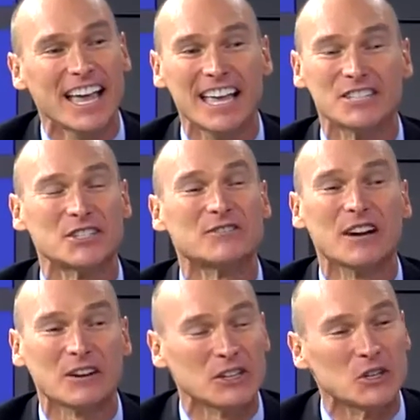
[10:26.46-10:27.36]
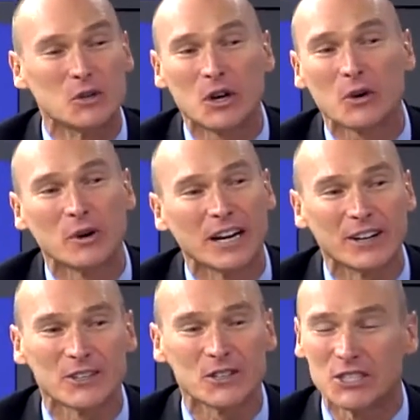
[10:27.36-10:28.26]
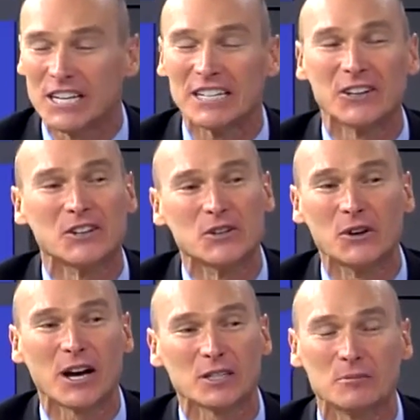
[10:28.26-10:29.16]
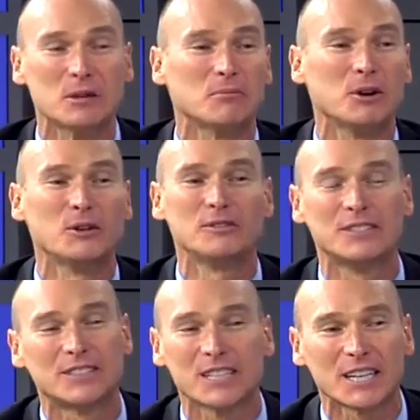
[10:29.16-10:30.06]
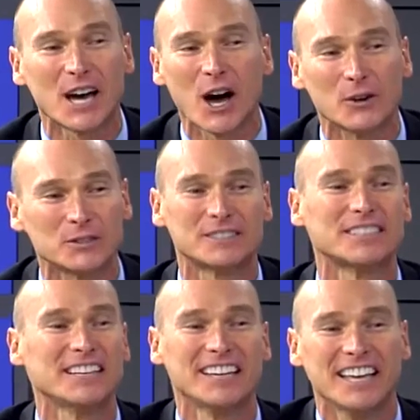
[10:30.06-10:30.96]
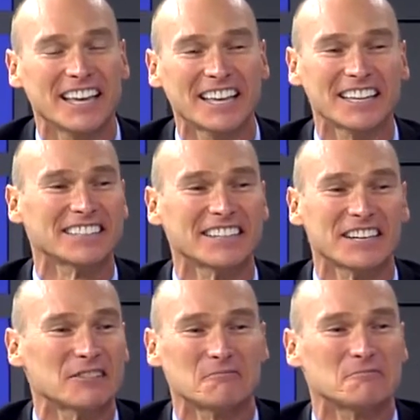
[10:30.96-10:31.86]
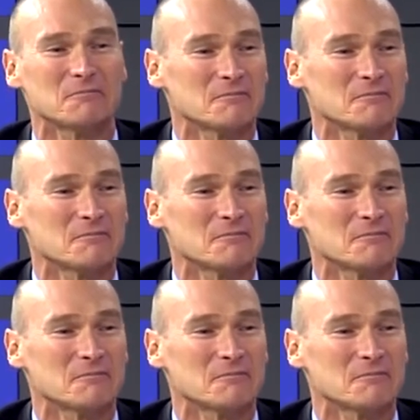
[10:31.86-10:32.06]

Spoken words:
and she found a new career. She and her new husband moved to the coast and